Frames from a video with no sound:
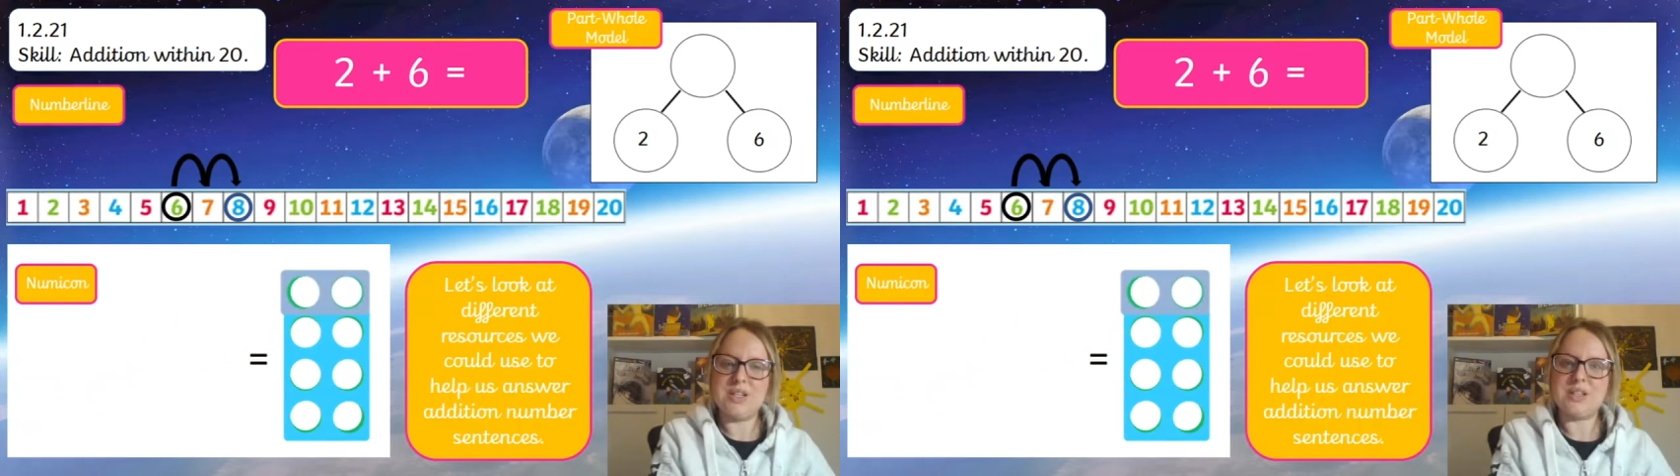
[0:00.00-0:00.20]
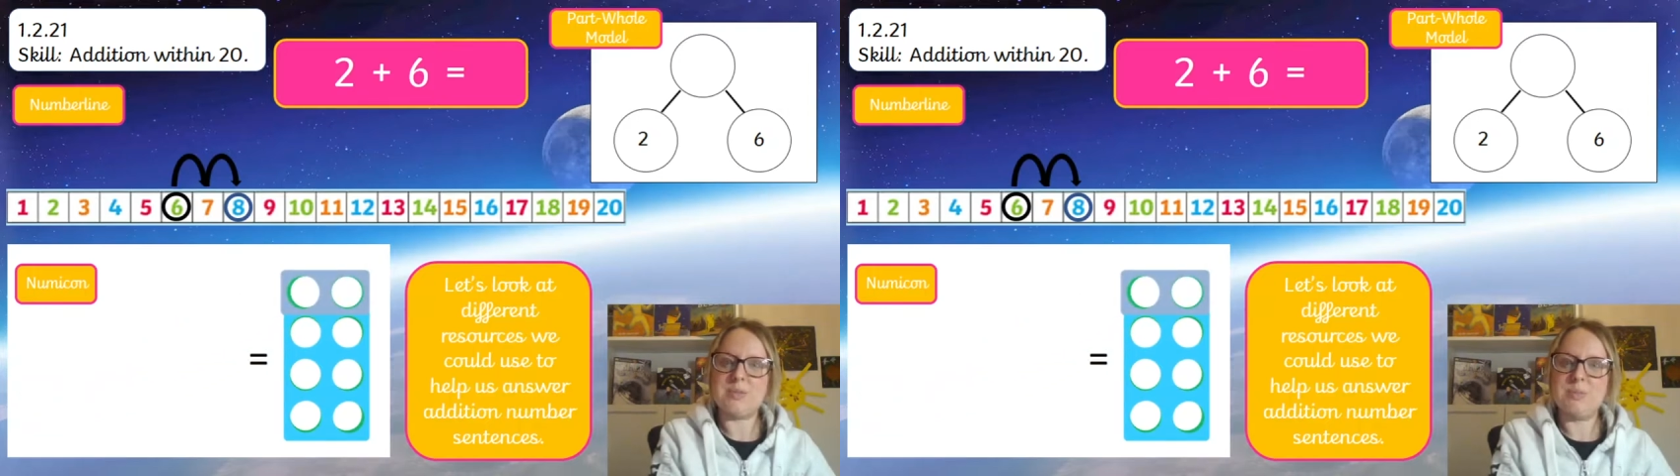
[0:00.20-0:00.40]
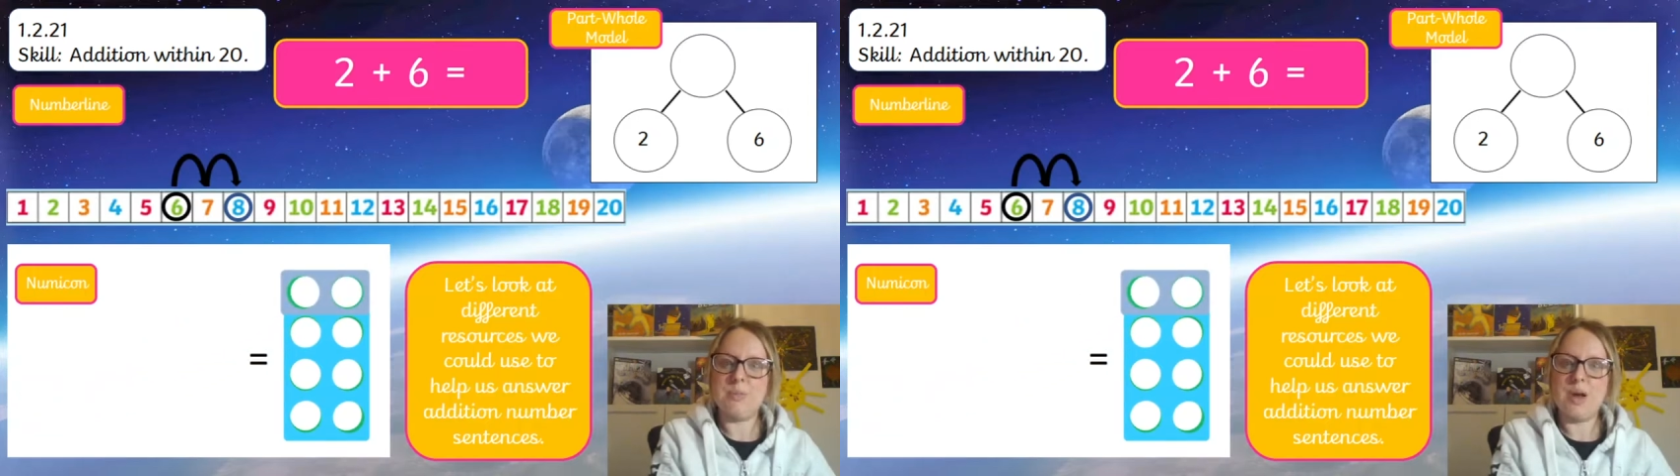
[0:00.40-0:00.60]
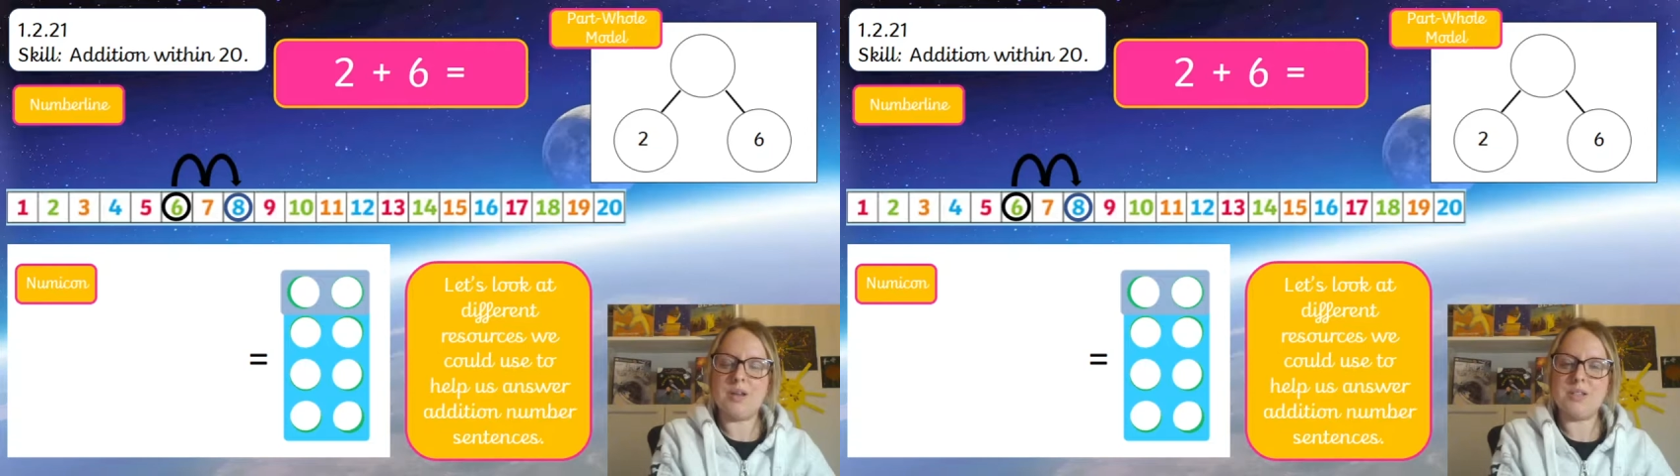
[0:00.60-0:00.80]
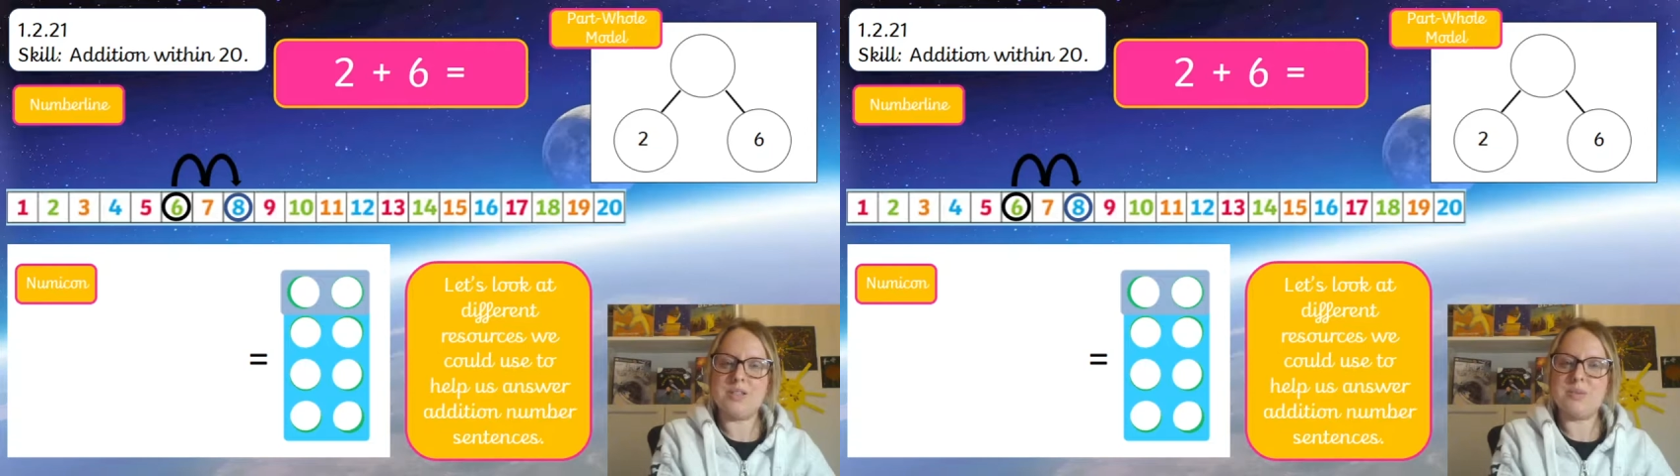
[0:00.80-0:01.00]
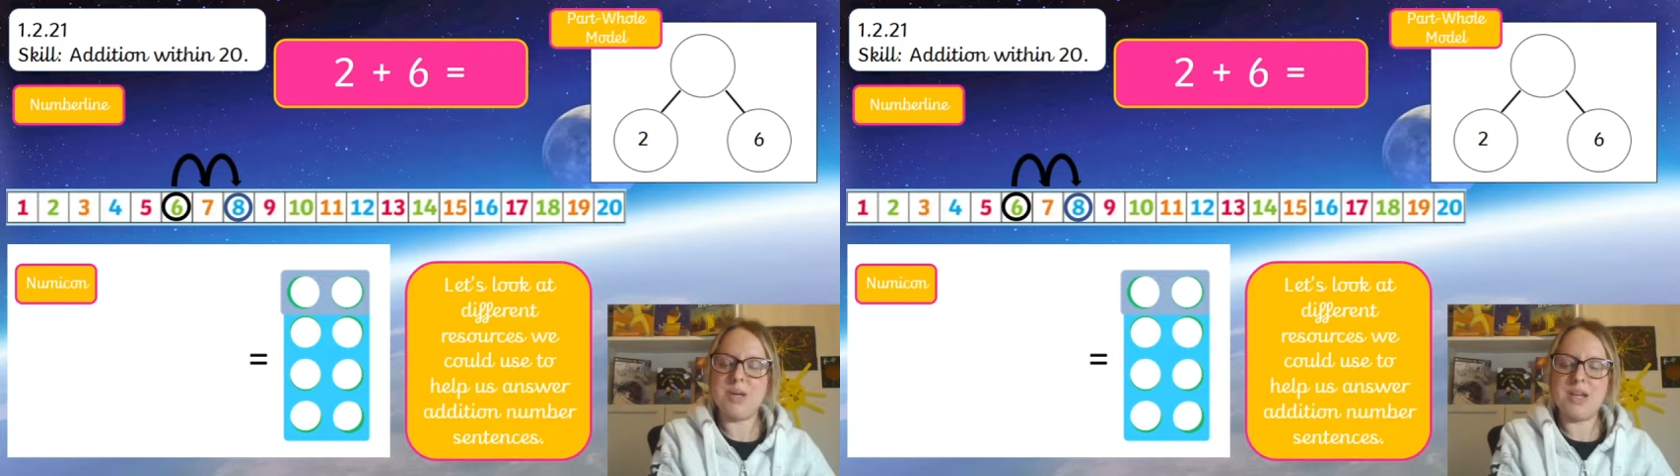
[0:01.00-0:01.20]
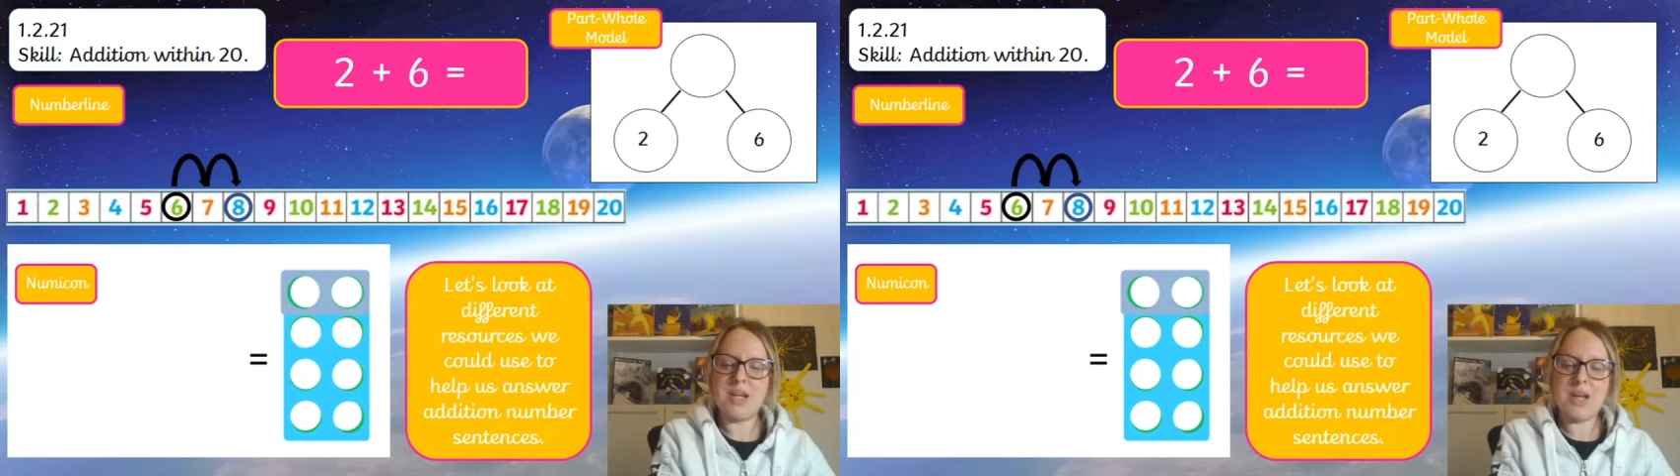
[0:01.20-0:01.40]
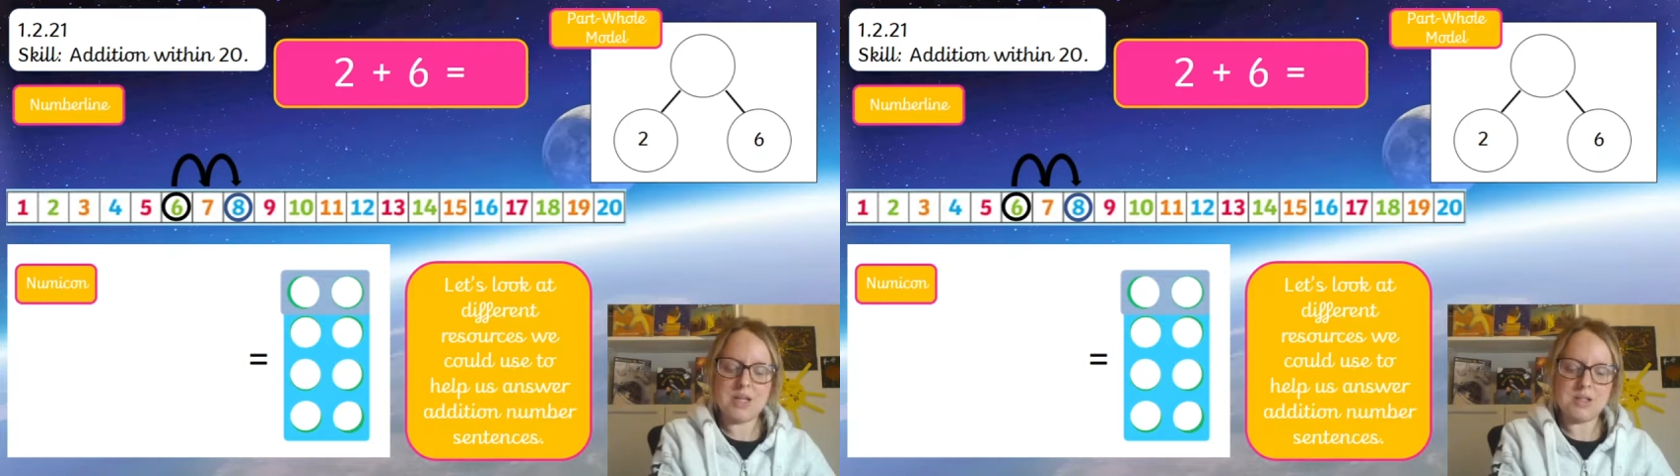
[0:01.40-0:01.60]
must make
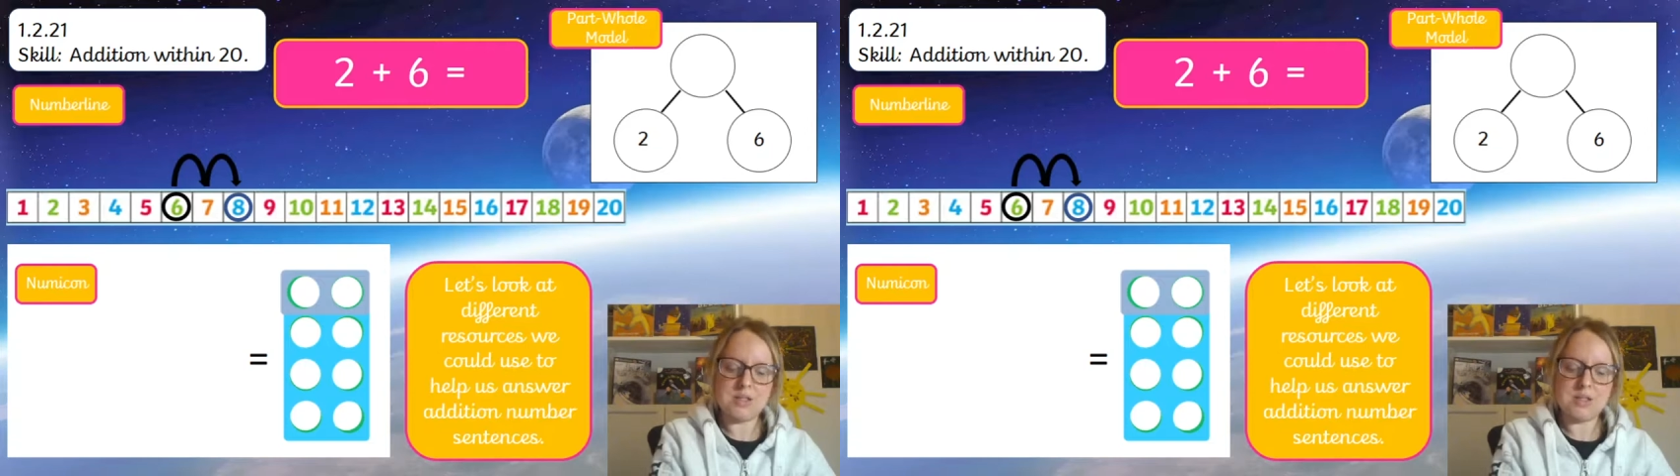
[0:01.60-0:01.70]
8.